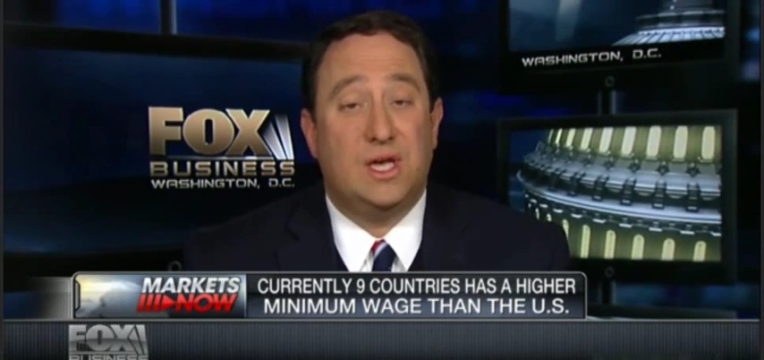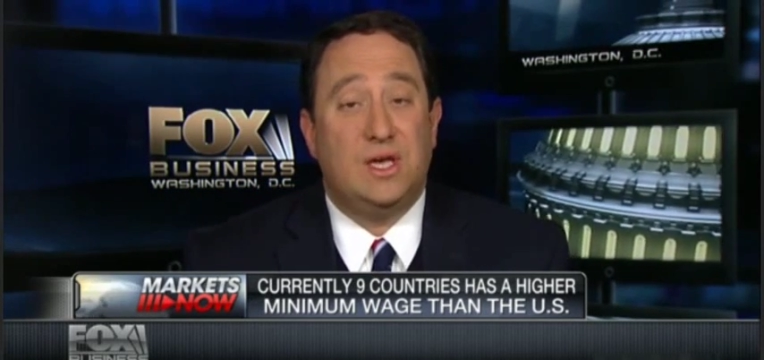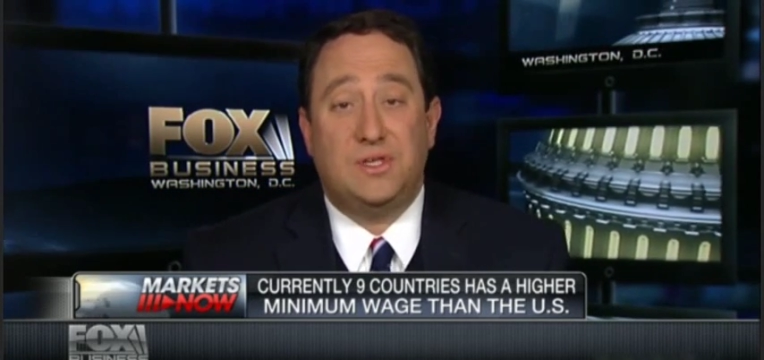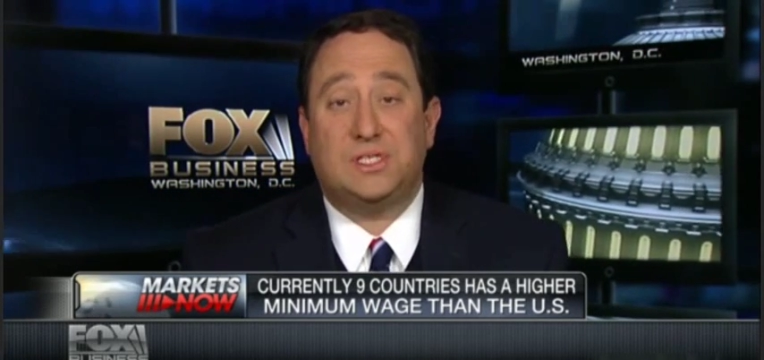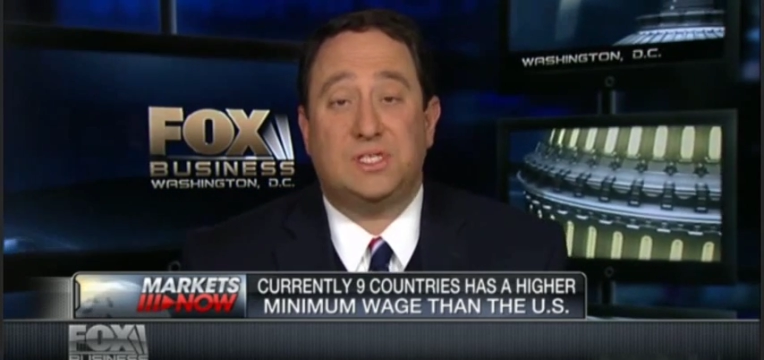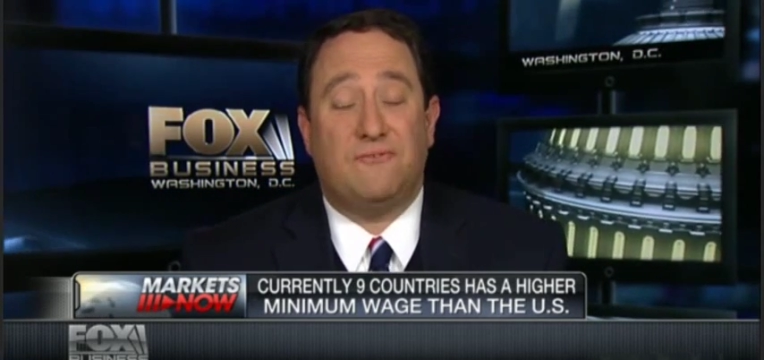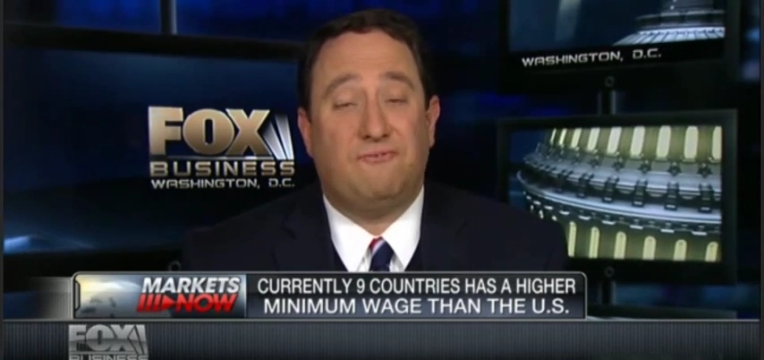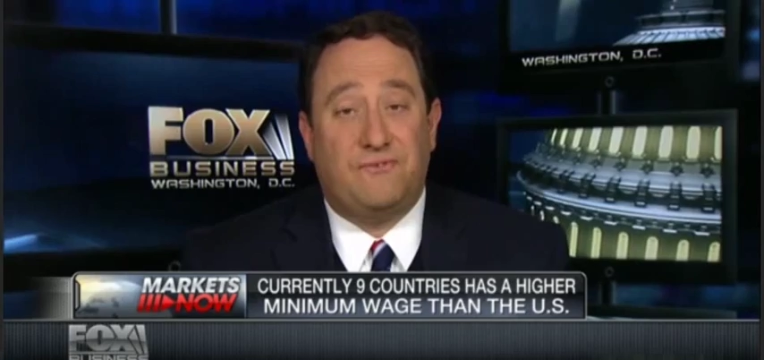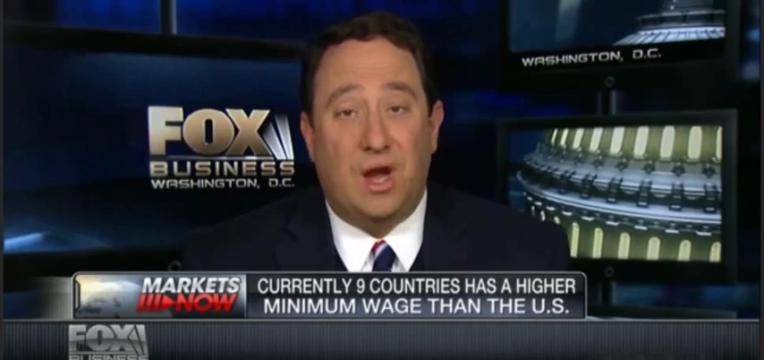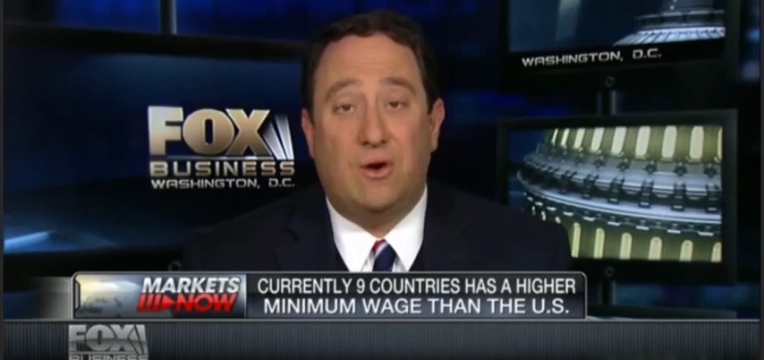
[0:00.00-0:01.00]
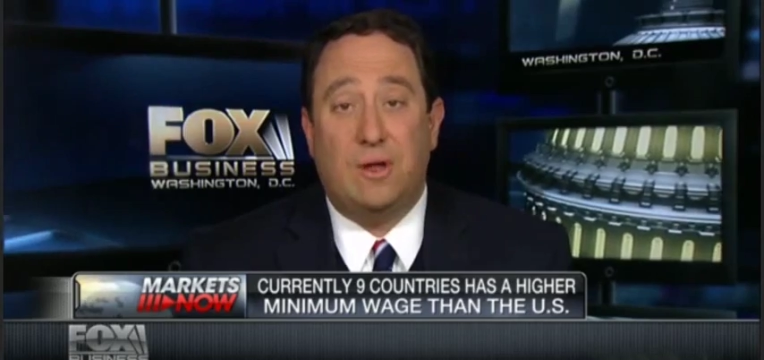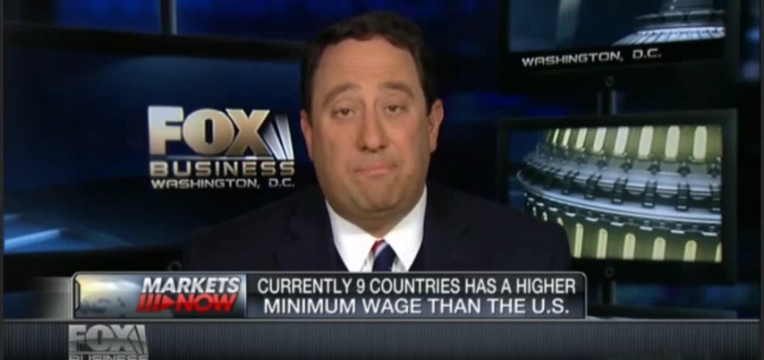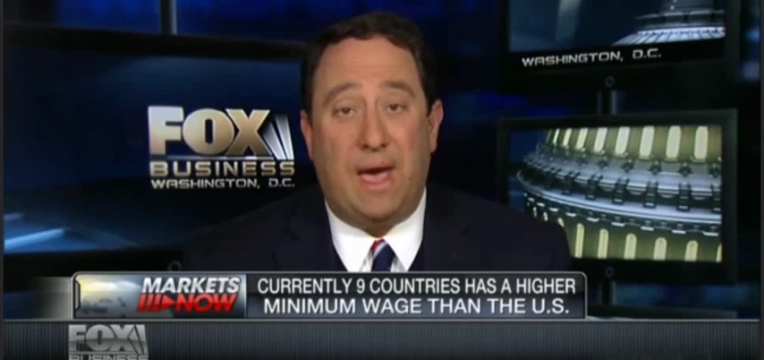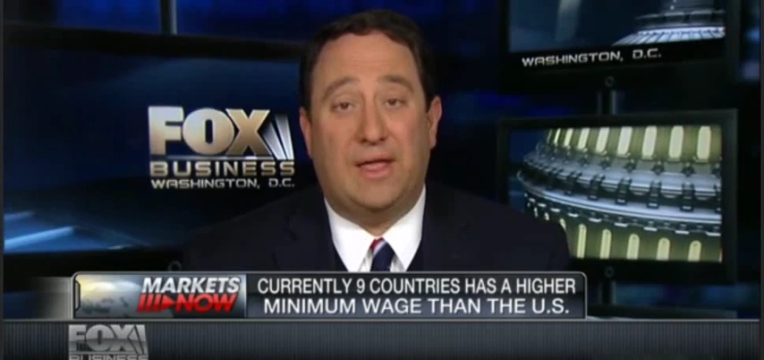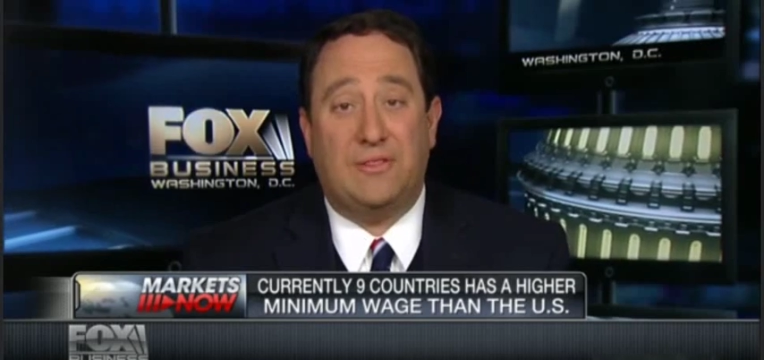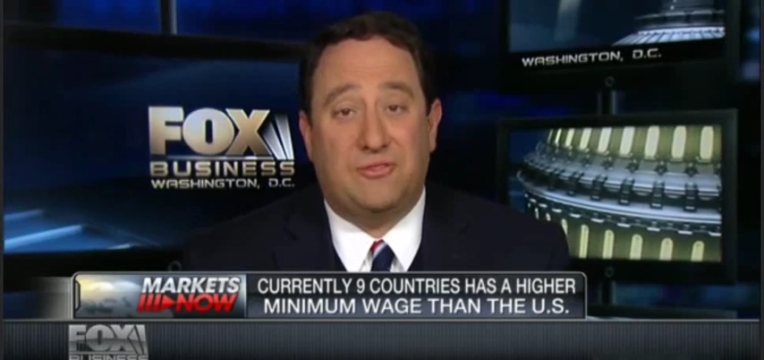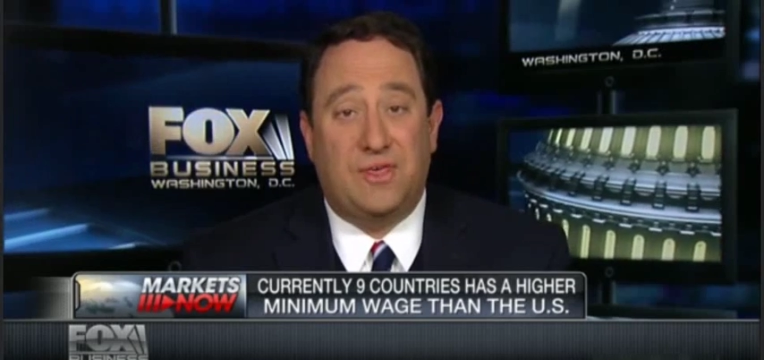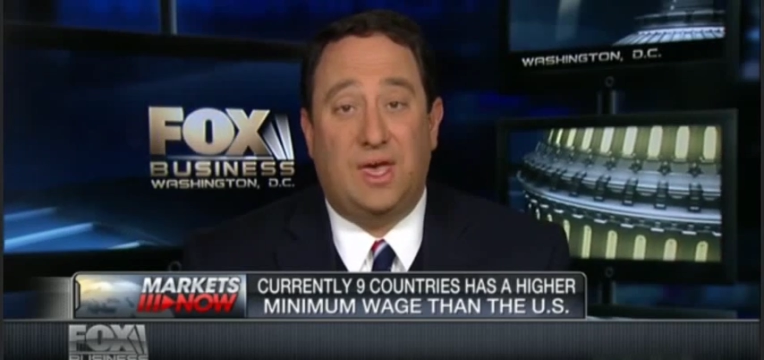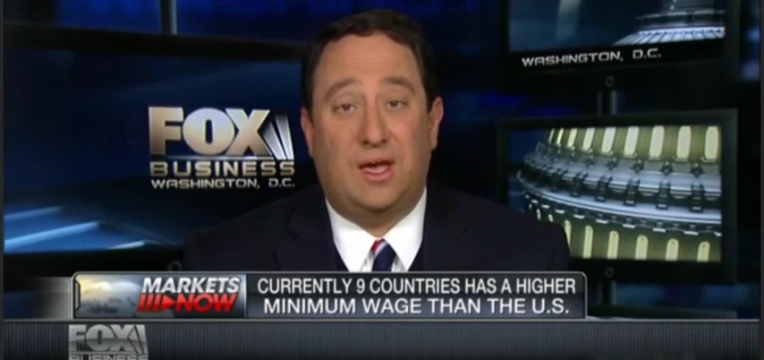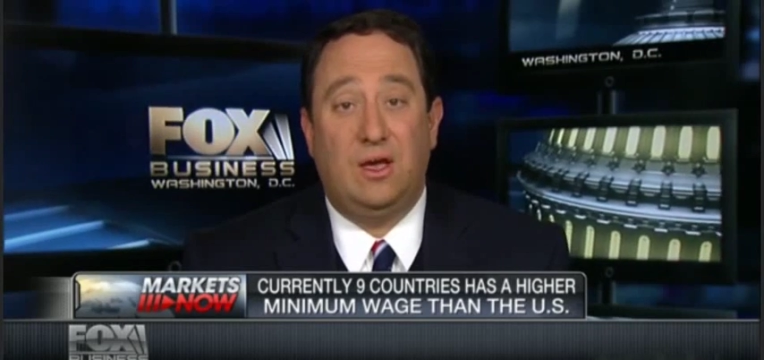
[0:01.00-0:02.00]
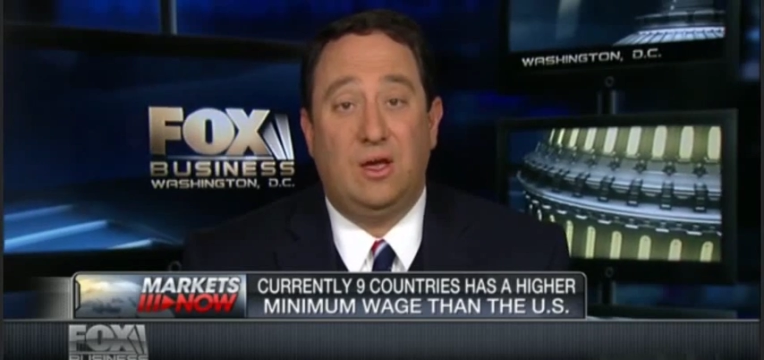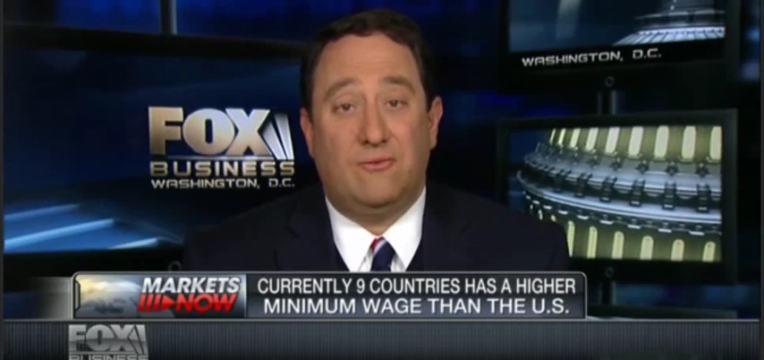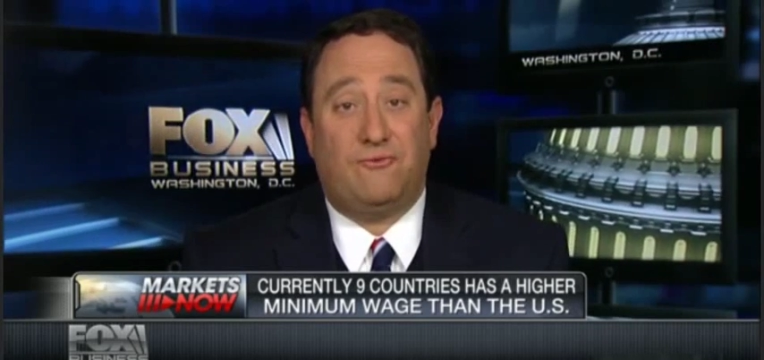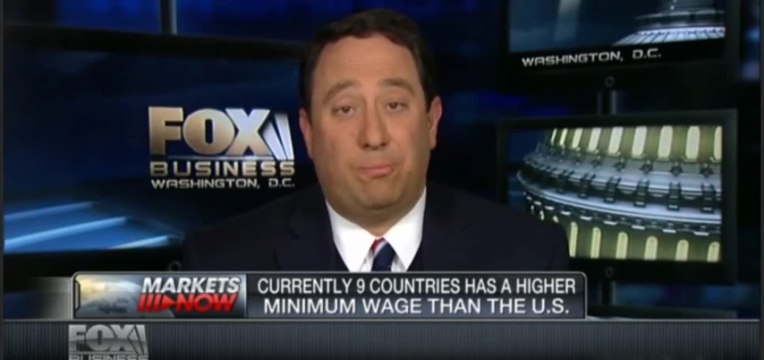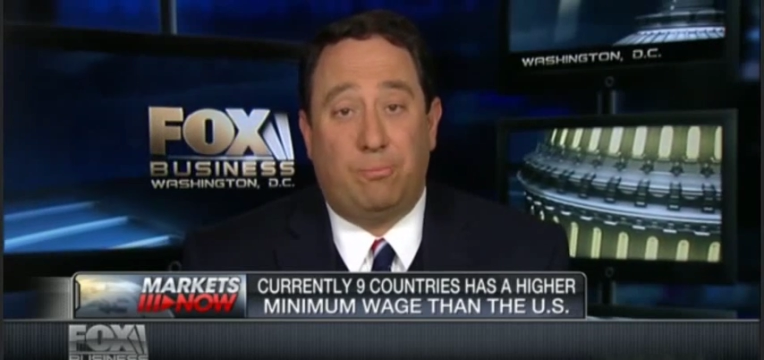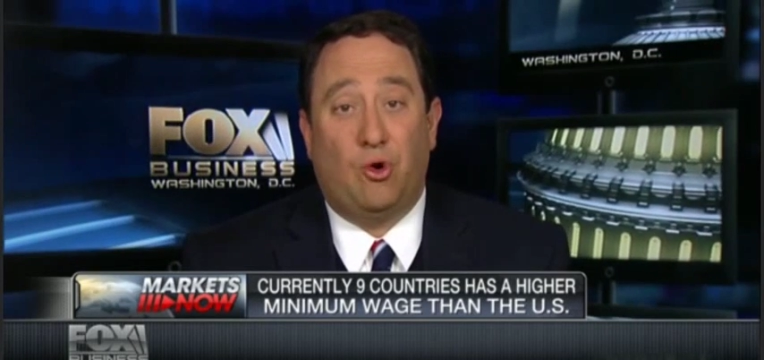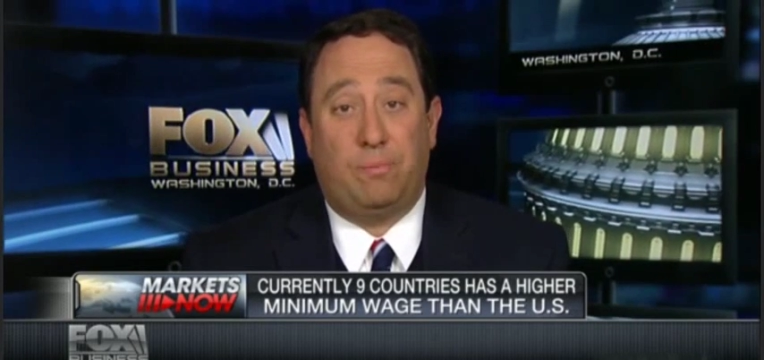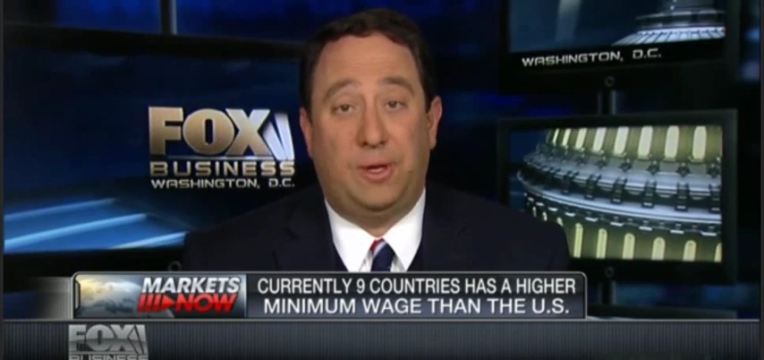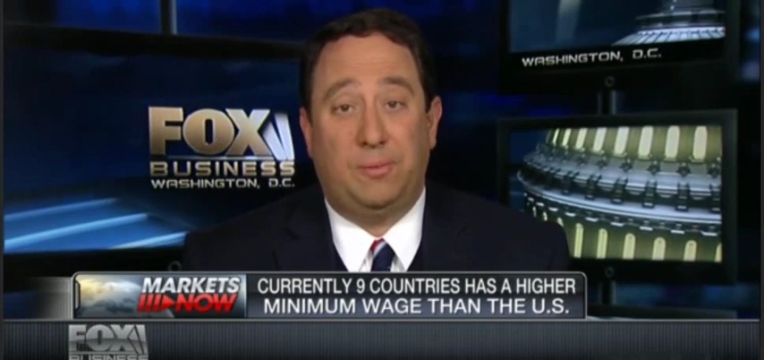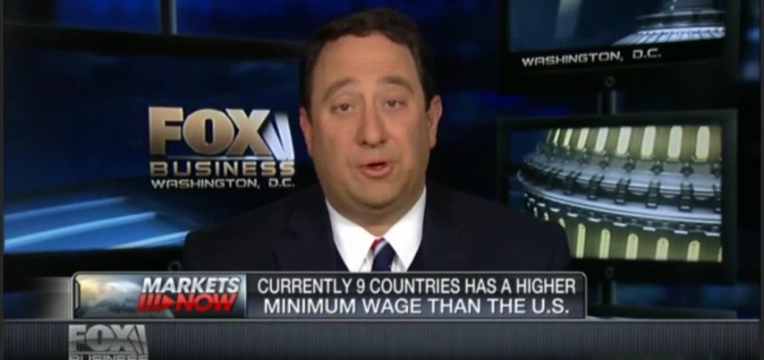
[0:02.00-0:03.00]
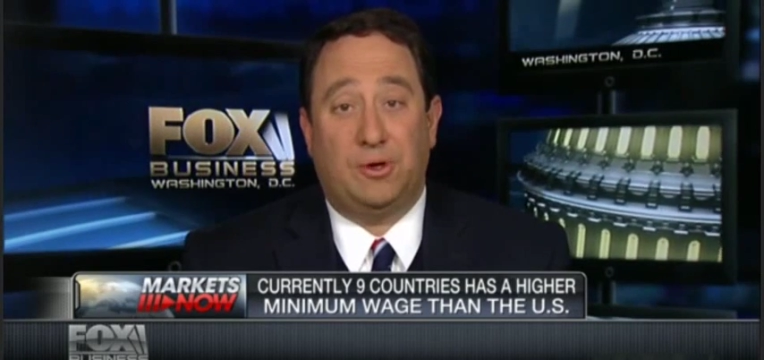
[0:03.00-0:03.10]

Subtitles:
This is a very bad thing for poor people.